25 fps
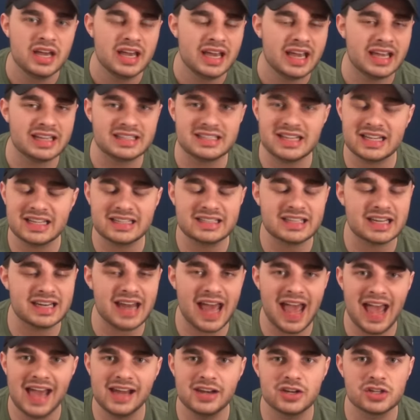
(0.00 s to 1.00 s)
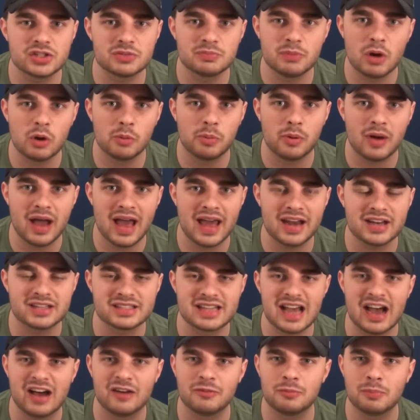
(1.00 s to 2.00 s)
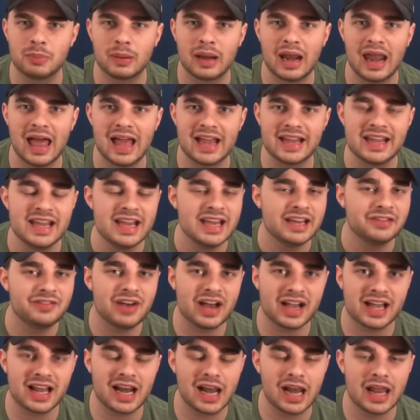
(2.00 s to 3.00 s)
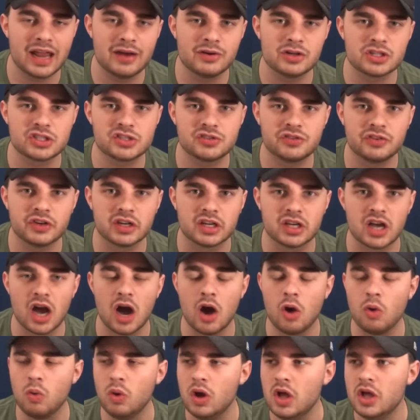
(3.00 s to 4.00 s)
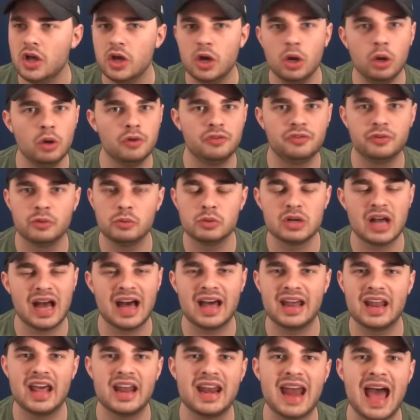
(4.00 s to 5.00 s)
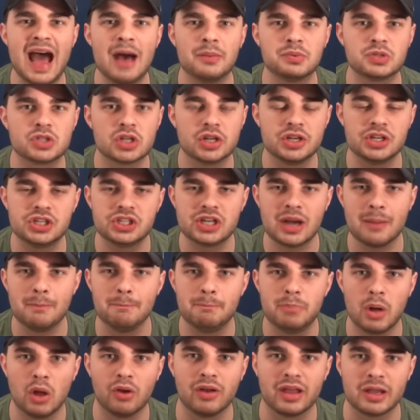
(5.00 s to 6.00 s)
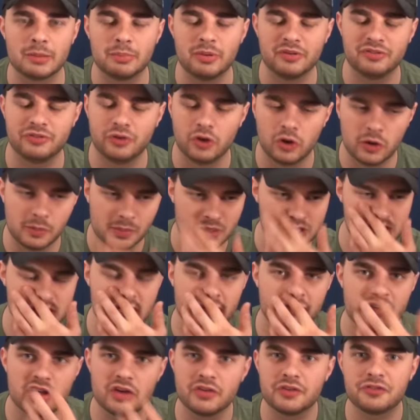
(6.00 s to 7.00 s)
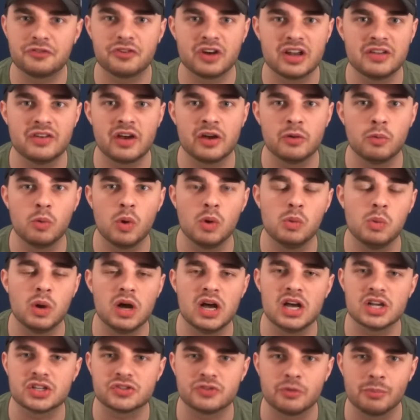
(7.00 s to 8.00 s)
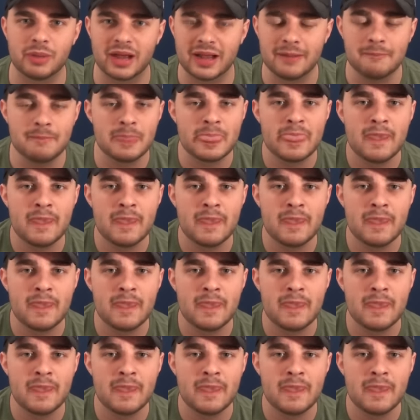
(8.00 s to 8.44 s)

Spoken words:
He did headers, multiple headers out of play. That clearance for the goal. Hoof, an absolutely shambolic performance. And the other three, though, were worse for me.